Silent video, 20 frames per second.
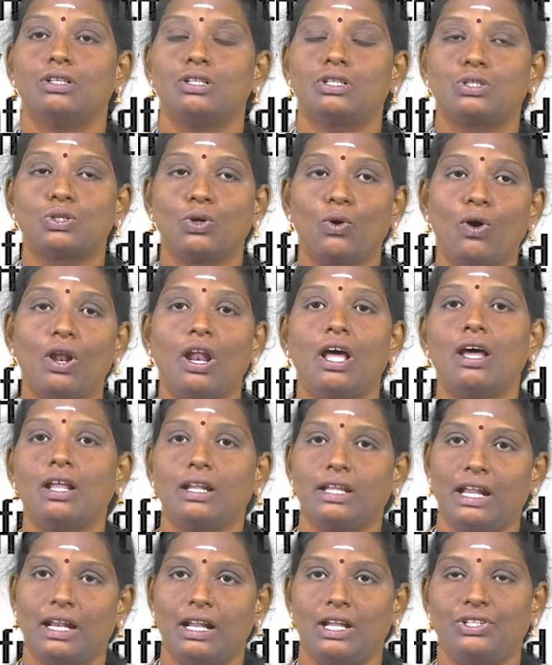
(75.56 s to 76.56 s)

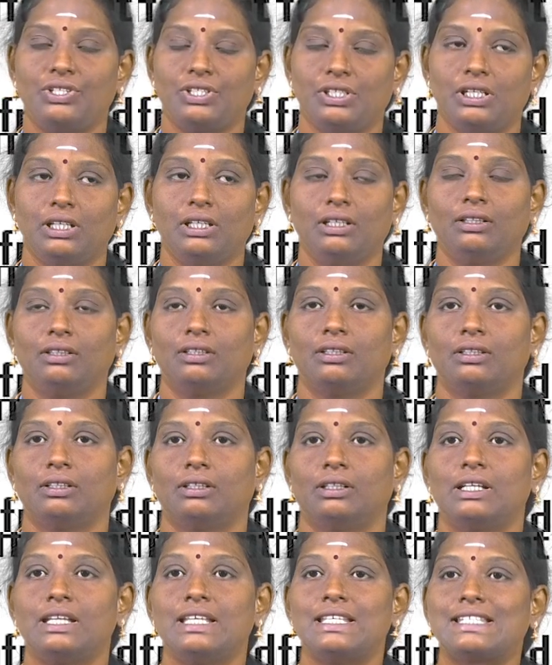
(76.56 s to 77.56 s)
Solar energy
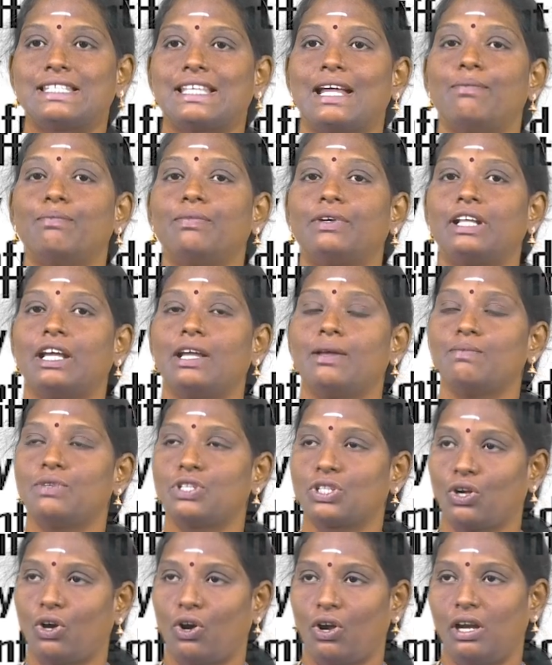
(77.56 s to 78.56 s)
is
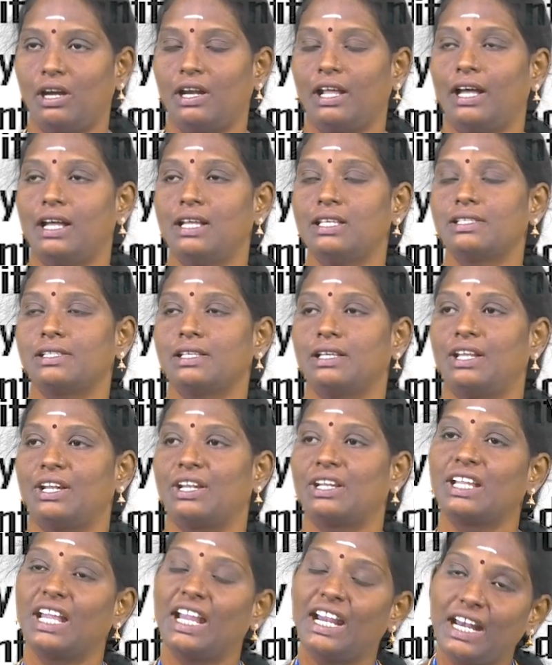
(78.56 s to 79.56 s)
sometimes called as
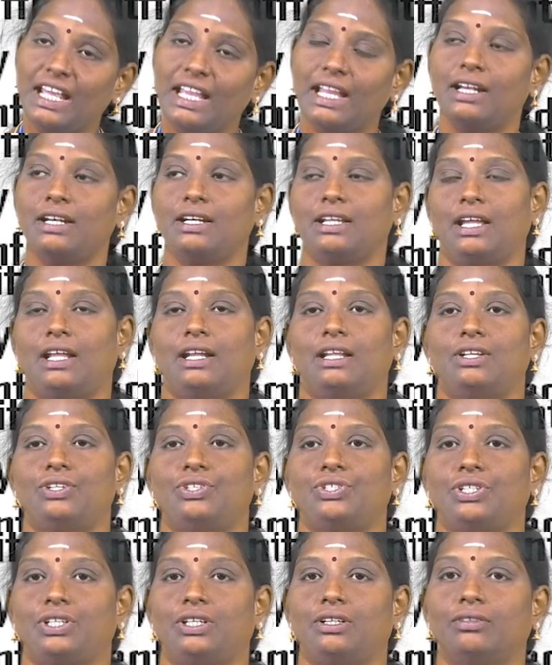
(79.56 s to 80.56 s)
radiant
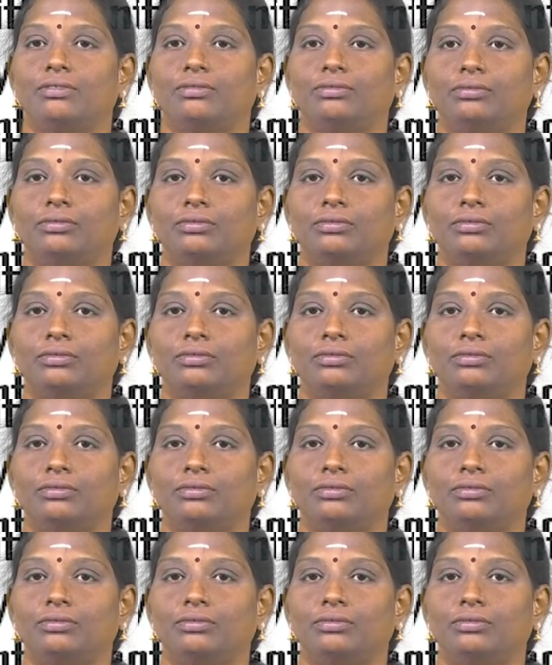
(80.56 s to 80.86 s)
energy.